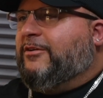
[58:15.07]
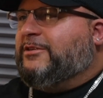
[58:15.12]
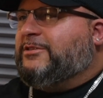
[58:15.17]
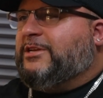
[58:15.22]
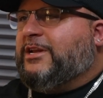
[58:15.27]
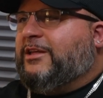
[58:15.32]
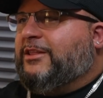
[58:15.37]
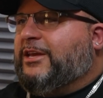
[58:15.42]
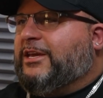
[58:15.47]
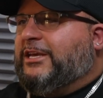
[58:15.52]
It's
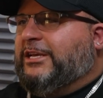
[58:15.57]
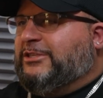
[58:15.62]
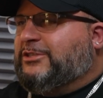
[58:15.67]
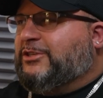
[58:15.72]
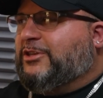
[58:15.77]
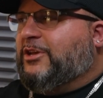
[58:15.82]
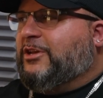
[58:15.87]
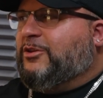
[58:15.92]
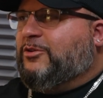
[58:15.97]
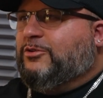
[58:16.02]
not like he's
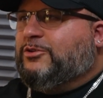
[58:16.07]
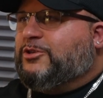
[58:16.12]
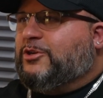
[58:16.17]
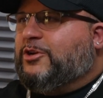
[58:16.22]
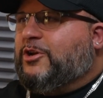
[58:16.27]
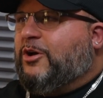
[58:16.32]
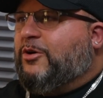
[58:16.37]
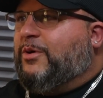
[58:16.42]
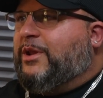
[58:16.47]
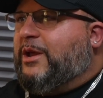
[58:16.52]
like, you should
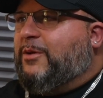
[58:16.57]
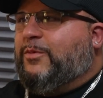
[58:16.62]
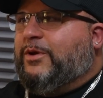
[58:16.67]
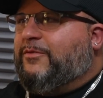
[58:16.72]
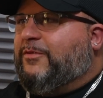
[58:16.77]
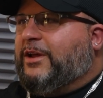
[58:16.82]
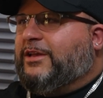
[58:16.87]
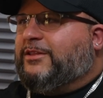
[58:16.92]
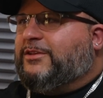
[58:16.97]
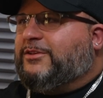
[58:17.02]
go, and I went
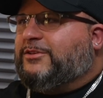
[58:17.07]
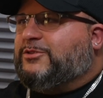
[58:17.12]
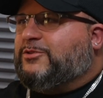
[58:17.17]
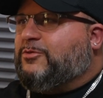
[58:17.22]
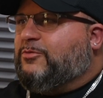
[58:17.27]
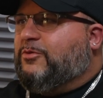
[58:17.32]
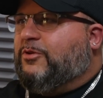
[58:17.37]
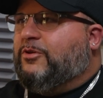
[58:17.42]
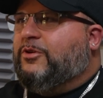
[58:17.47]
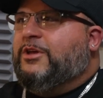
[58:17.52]
right to
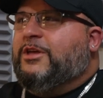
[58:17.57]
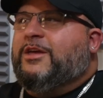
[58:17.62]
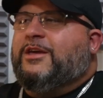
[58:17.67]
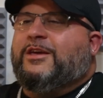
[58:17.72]
school.